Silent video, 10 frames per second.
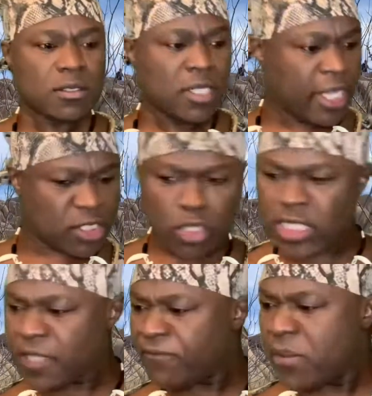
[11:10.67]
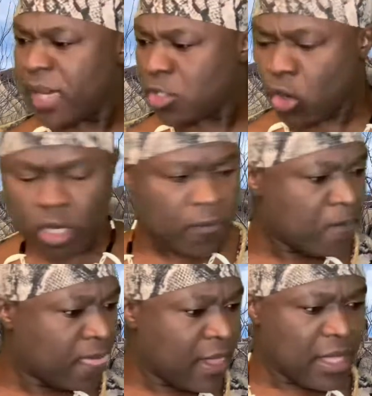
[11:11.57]
And so this female dog,
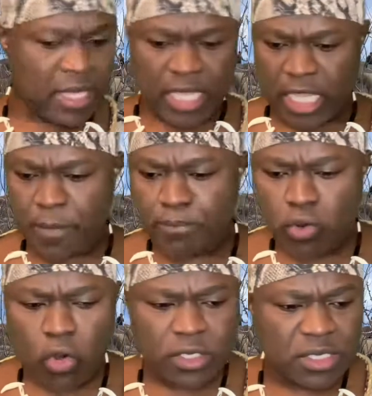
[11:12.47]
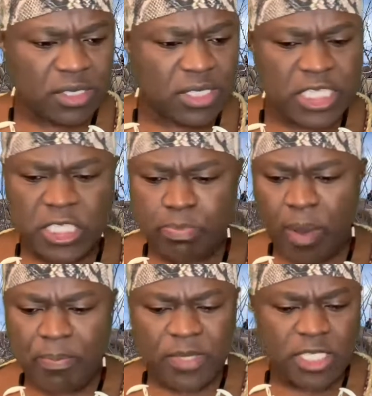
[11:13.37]
he brought his
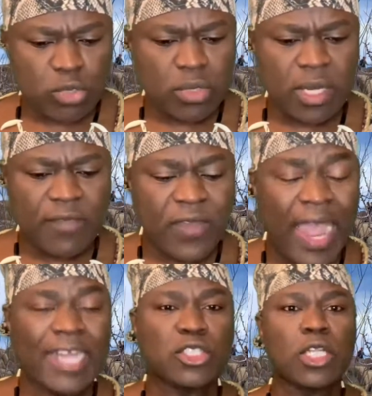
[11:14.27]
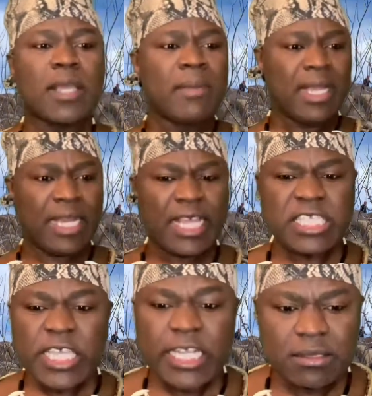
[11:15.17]
puppies to the river and told them,
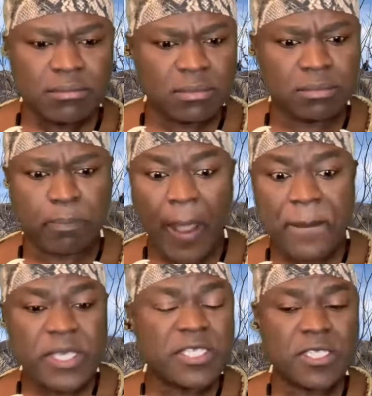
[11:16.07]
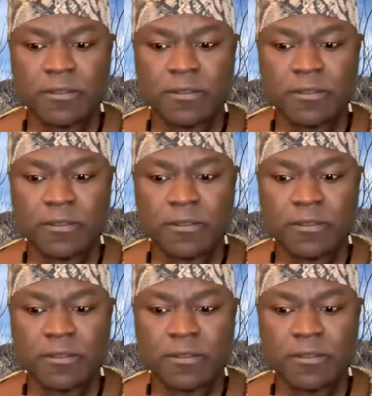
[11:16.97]
listen, puppies,